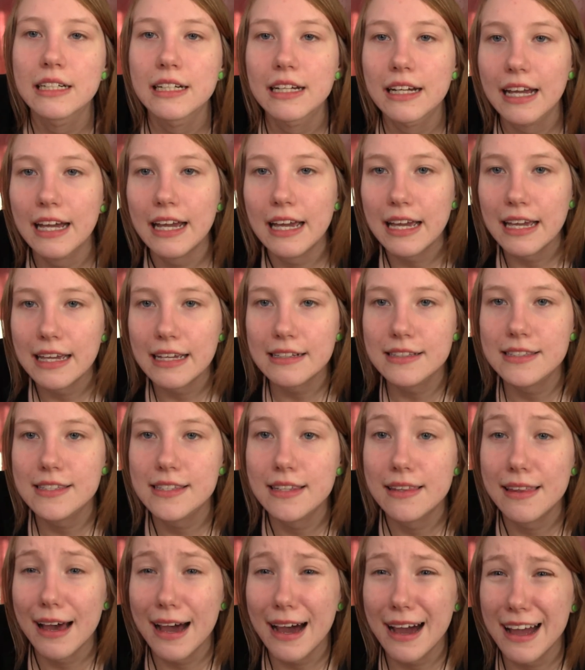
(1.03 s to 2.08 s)
Hey, it's
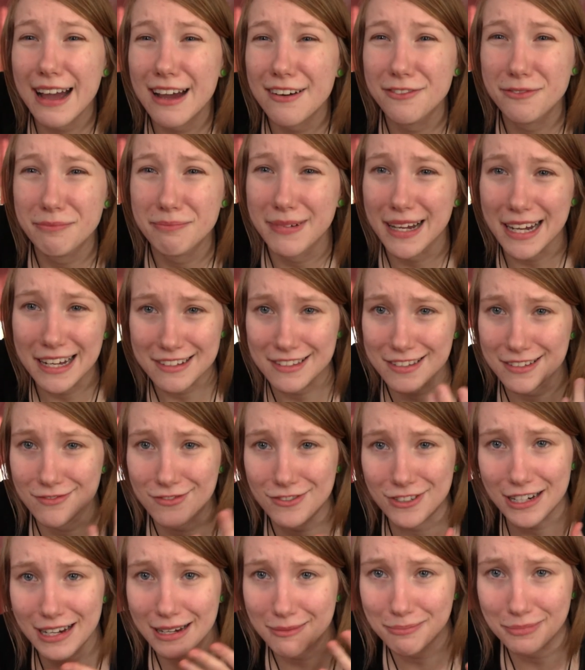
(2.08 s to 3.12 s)
the I have massive
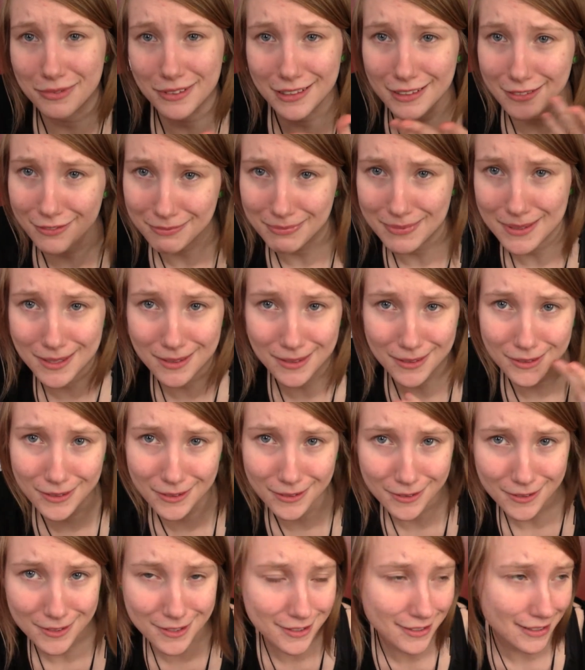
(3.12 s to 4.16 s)
chaplips
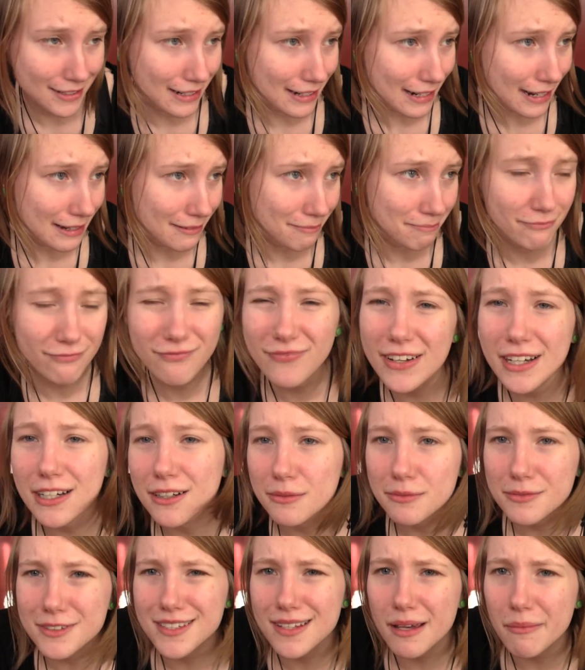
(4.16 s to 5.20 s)
kusk, and I
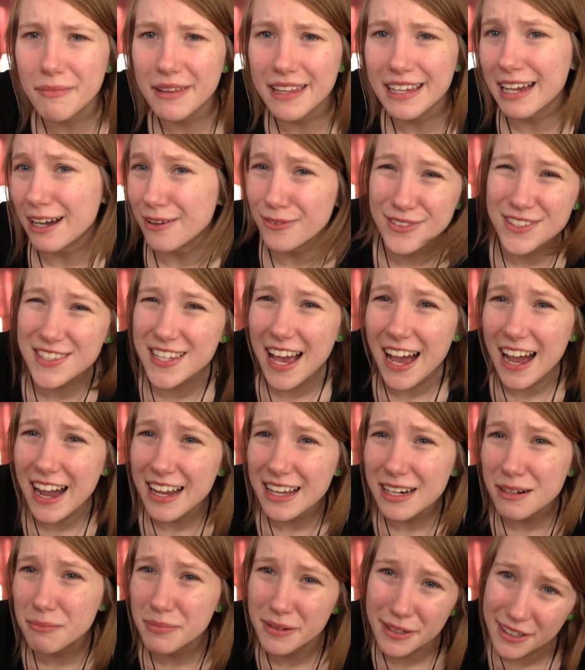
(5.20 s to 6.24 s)
filmed something
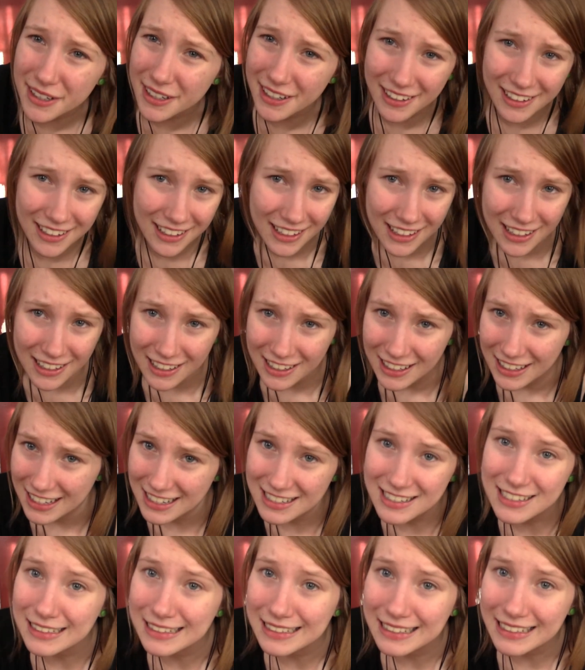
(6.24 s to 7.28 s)
offside, but it
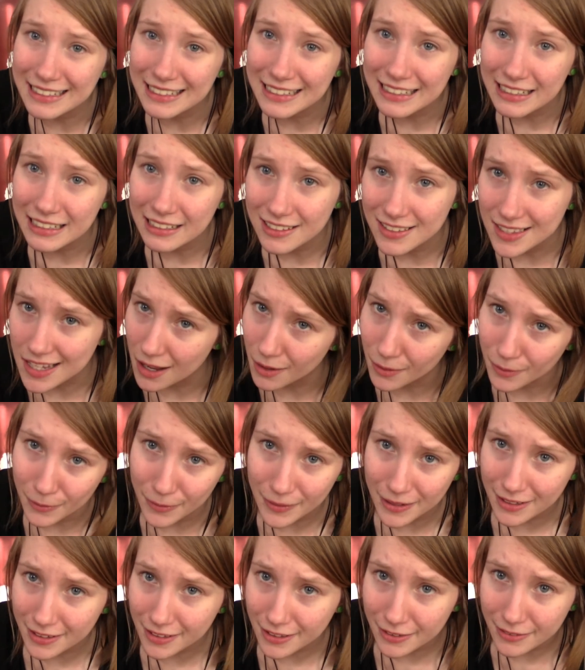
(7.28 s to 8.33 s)
deleted, so
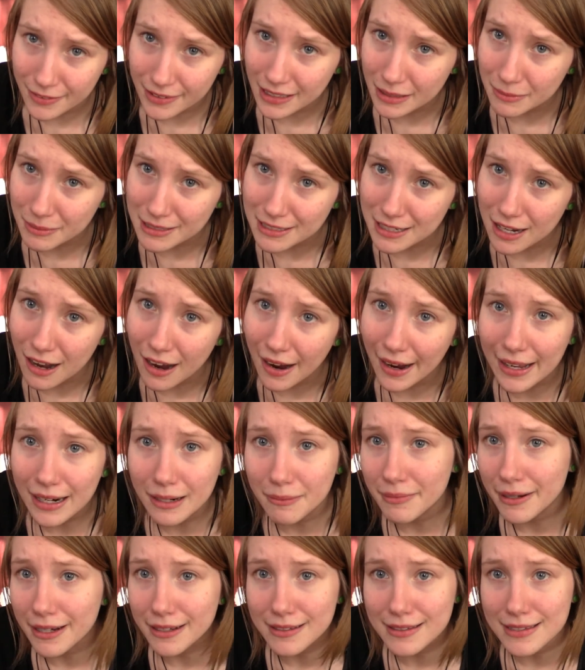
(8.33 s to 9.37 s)
we're going to be talking
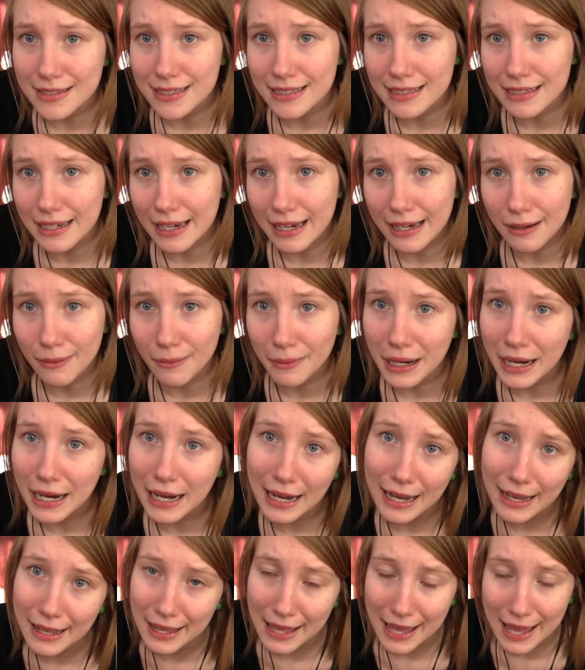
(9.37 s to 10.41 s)
about
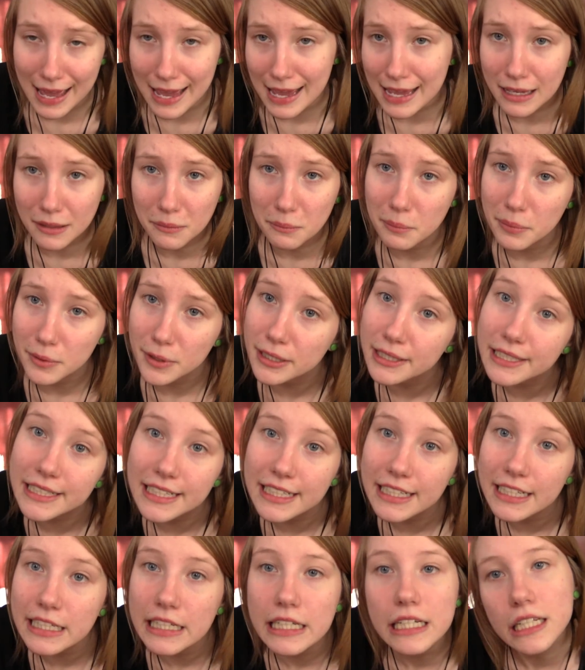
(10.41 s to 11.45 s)
CKY, hate
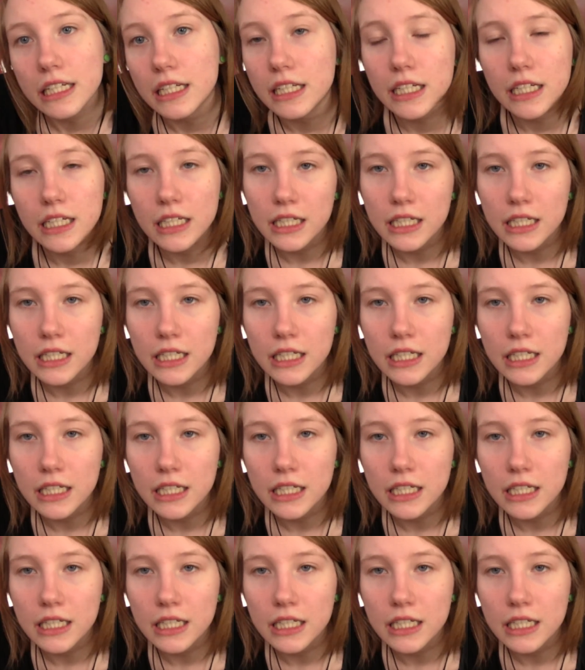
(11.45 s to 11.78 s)
breed,